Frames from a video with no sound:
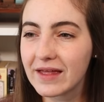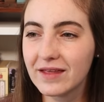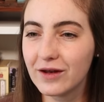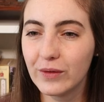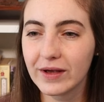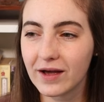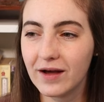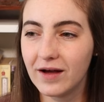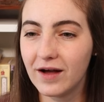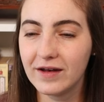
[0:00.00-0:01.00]

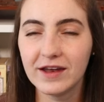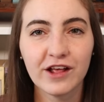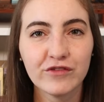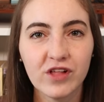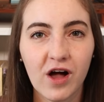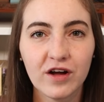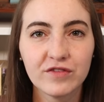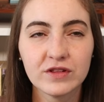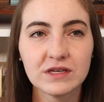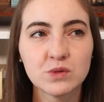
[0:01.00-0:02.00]
knitting vlog
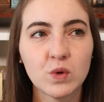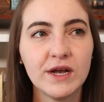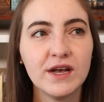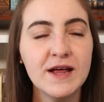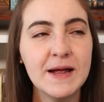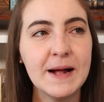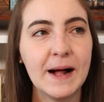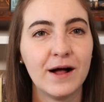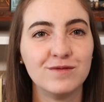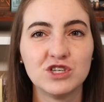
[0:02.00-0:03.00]
for this one,
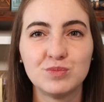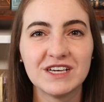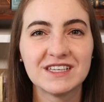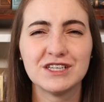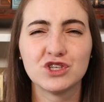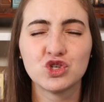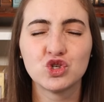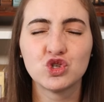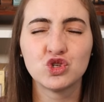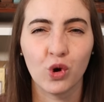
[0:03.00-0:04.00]
just because it is
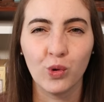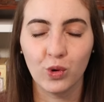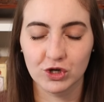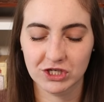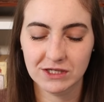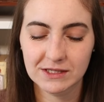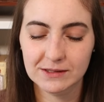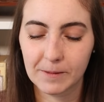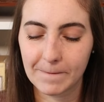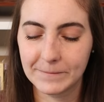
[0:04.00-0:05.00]
so
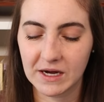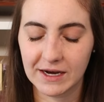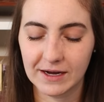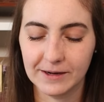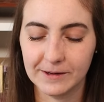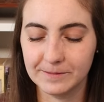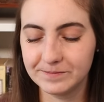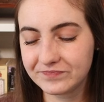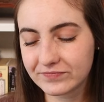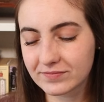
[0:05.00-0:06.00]
gorgeous, but I
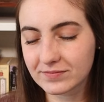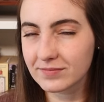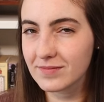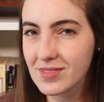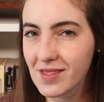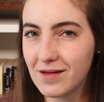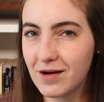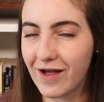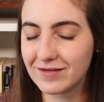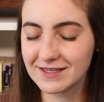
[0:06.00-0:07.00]
don't
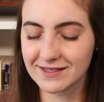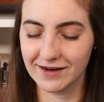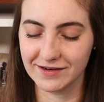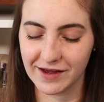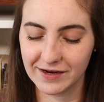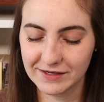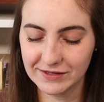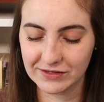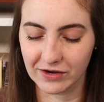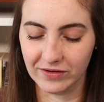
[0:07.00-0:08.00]
know, I haven't decided yet.
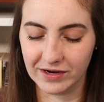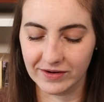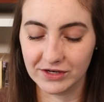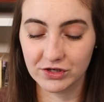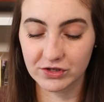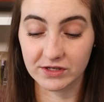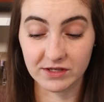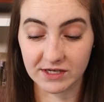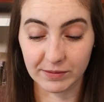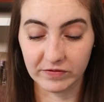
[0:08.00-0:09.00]
So anyway, it's
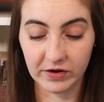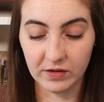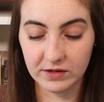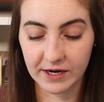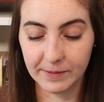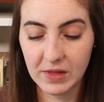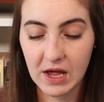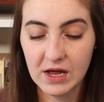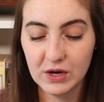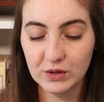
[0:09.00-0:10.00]
gonna take me a very long time.
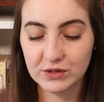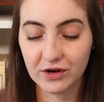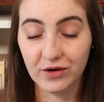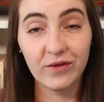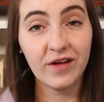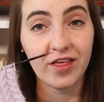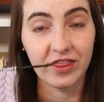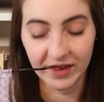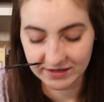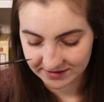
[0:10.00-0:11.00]
So
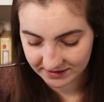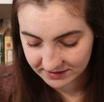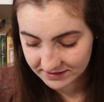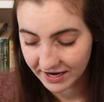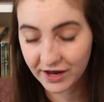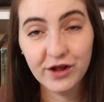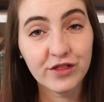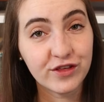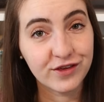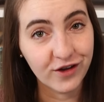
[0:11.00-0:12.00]
that is this, and
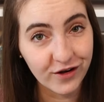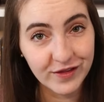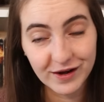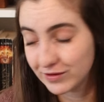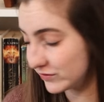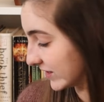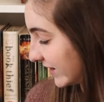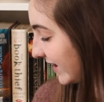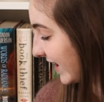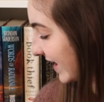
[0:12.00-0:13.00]
the yarn that I'm
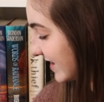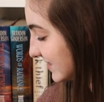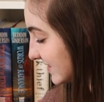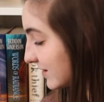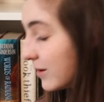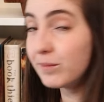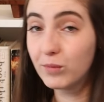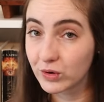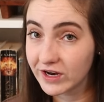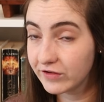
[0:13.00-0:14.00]
using is
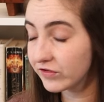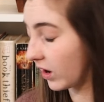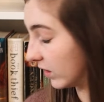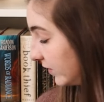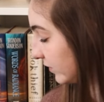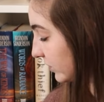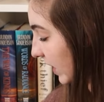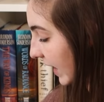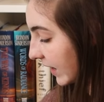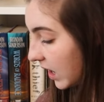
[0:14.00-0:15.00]
more Knitting for Olive.
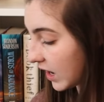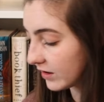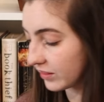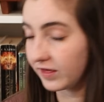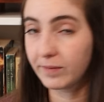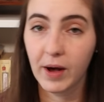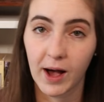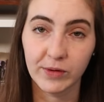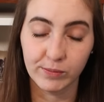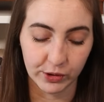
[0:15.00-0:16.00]
I got the
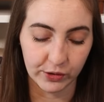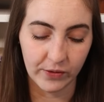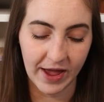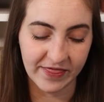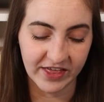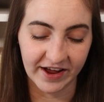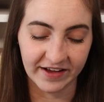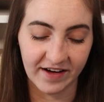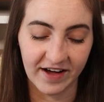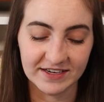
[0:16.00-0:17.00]
Poppy Blue, and then I
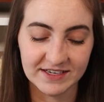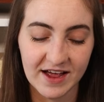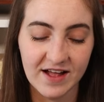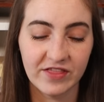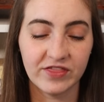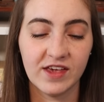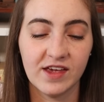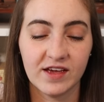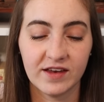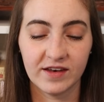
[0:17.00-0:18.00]
got
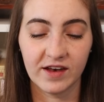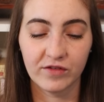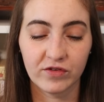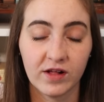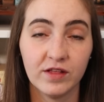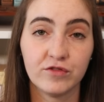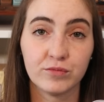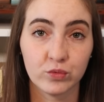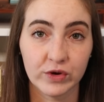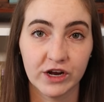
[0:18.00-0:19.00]
the Knitting for Olive
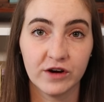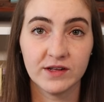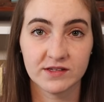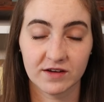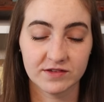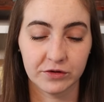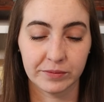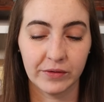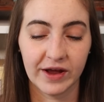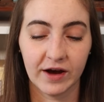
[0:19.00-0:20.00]
Merino and Soft Silk
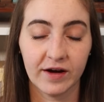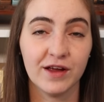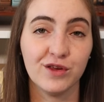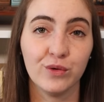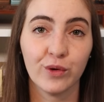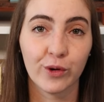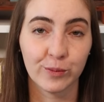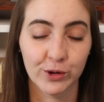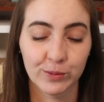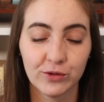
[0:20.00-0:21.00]
Mohair in Unicorn
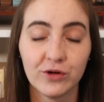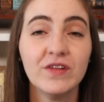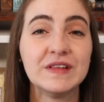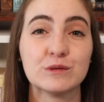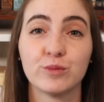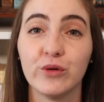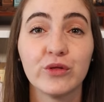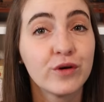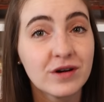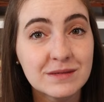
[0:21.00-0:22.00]
Purple. These are
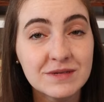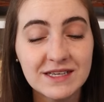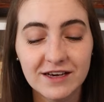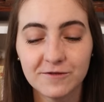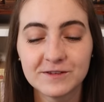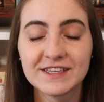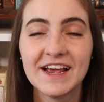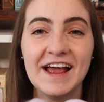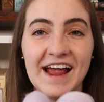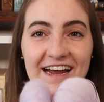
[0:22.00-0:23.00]
both Christmas gifts,
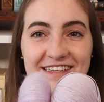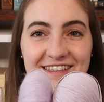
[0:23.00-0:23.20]
and